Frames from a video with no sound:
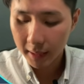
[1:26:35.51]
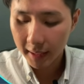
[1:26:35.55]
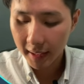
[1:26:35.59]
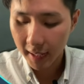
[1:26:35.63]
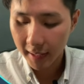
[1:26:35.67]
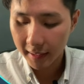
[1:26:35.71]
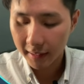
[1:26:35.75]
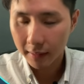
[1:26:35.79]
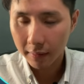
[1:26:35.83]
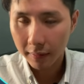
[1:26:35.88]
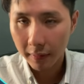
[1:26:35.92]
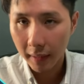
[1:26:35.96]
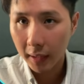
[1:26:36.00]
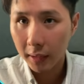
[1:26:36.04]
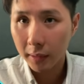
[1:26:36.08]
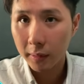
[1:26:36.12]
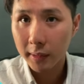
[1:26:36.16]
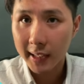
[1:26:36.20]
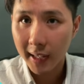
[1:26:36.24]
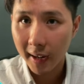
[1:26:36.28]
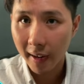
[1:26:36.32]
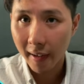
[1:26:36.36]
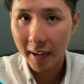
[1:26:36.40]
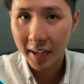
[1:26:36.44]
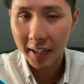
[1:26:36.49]
that
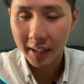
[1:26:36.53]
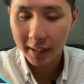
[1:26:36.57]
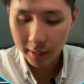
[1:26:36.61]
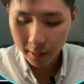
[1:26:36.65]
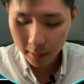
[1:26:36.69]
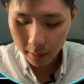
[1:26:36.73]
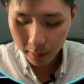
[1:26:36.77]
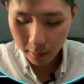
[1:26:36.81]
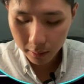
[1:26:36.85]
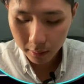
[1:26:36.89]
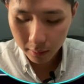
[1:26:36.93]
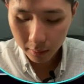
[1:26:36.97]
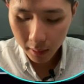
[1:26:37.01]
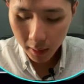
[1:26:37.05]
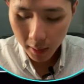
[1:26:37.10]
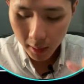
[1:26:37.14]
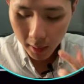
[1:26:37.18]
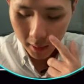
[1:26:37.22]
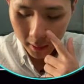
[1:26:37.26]
values are added to.